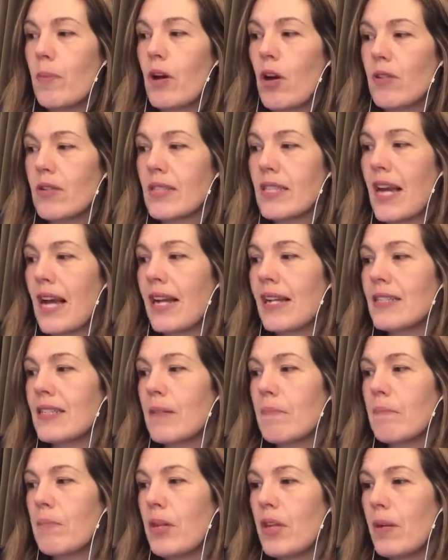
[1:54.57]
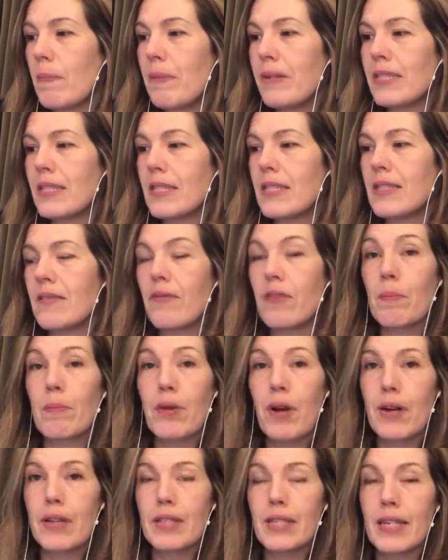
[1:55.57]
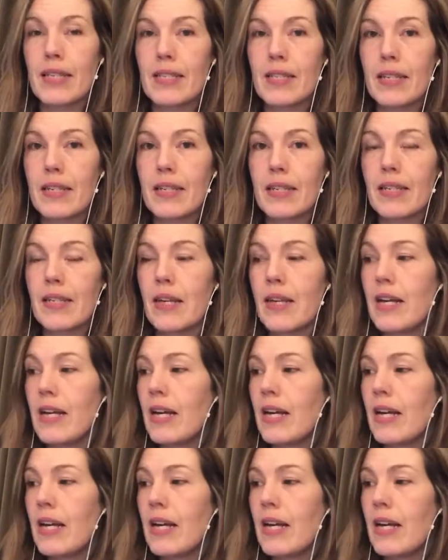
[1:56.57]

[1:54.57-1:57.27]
context and purposes of the processing,